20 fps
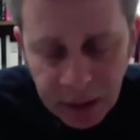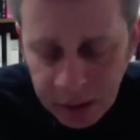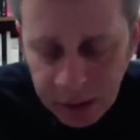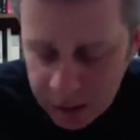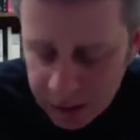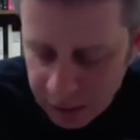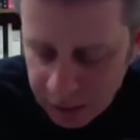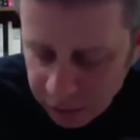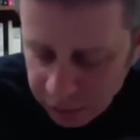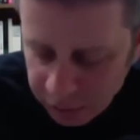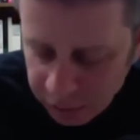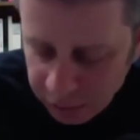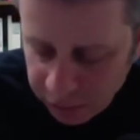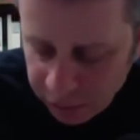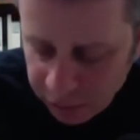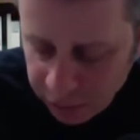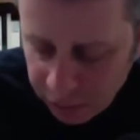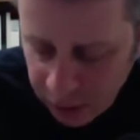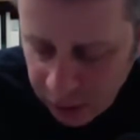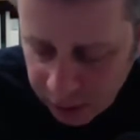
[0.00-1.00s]
is often
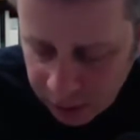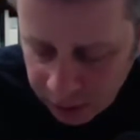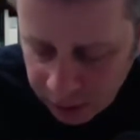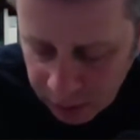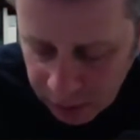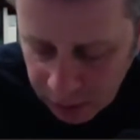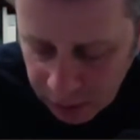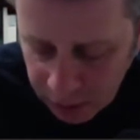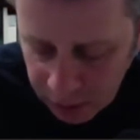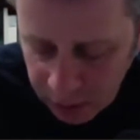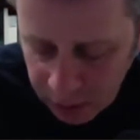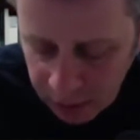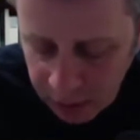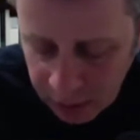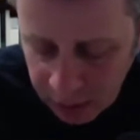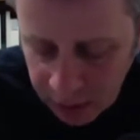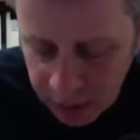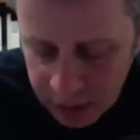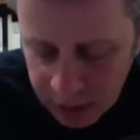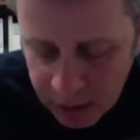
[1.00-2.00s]
framed
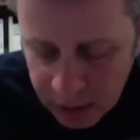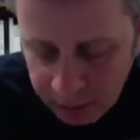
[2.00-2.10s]
as